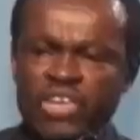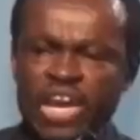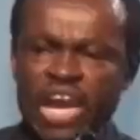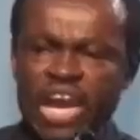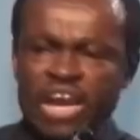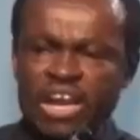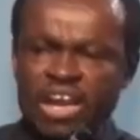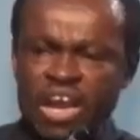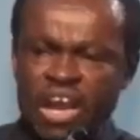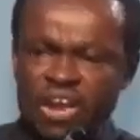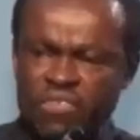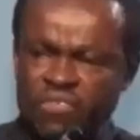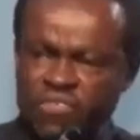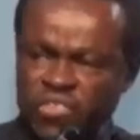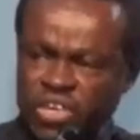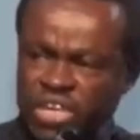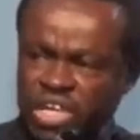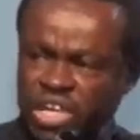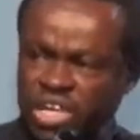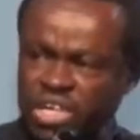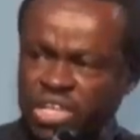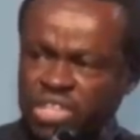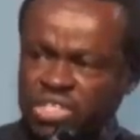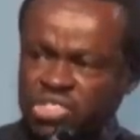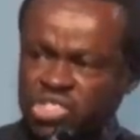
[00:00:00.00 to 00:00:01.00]
young
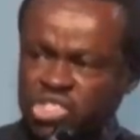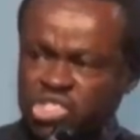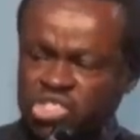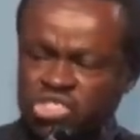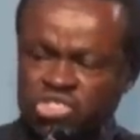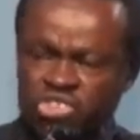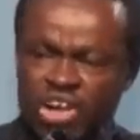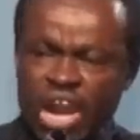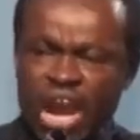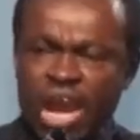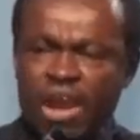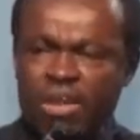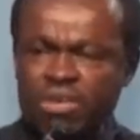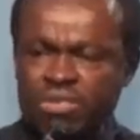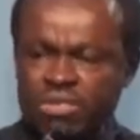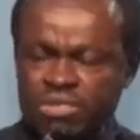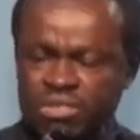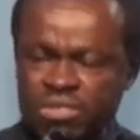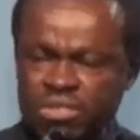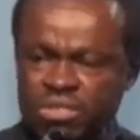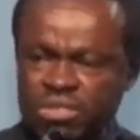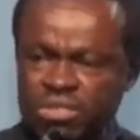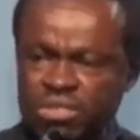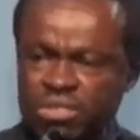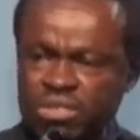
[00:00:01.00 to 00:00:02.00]
Africans
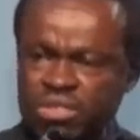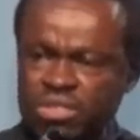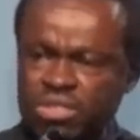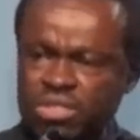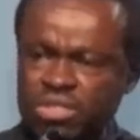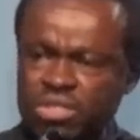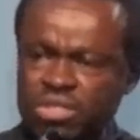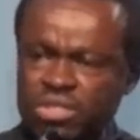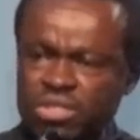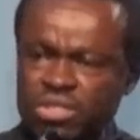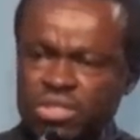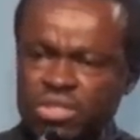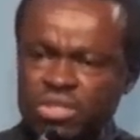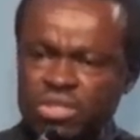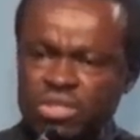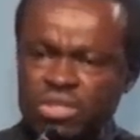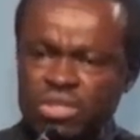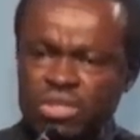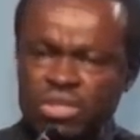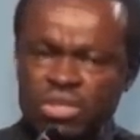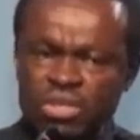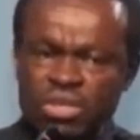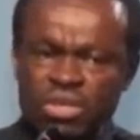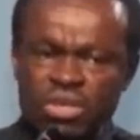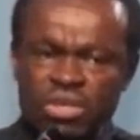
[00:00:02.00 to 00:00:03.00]
drowned
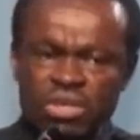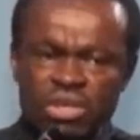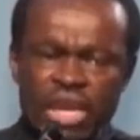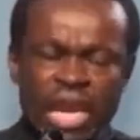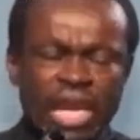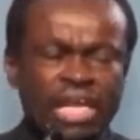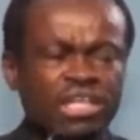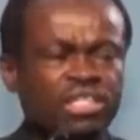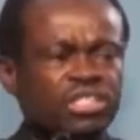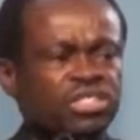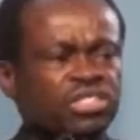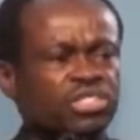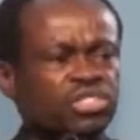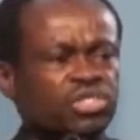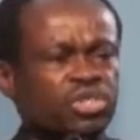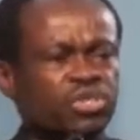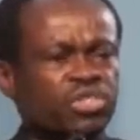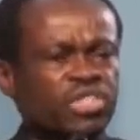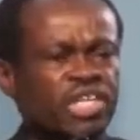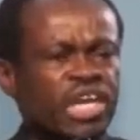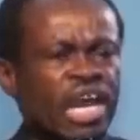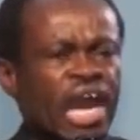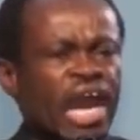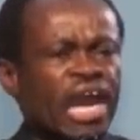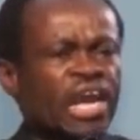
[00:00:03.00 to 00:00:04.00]
next to
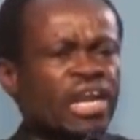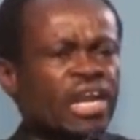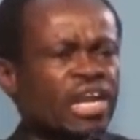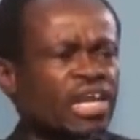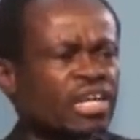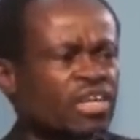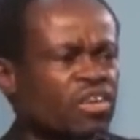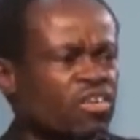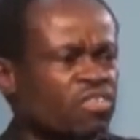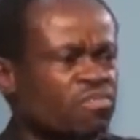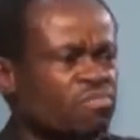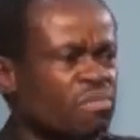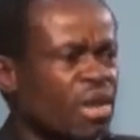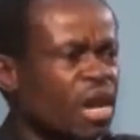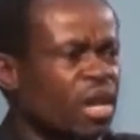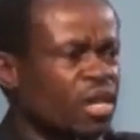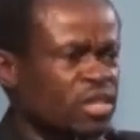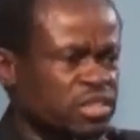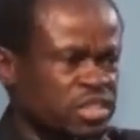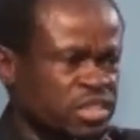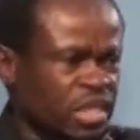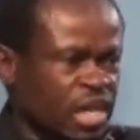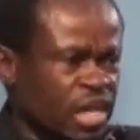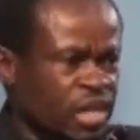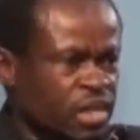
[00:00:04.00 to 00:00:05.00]
the island of
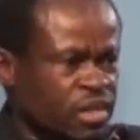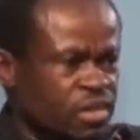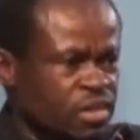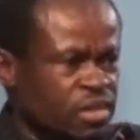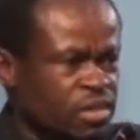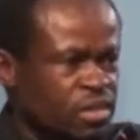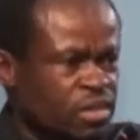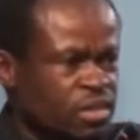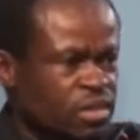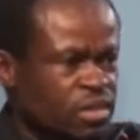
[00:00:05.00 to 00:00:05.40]
Malta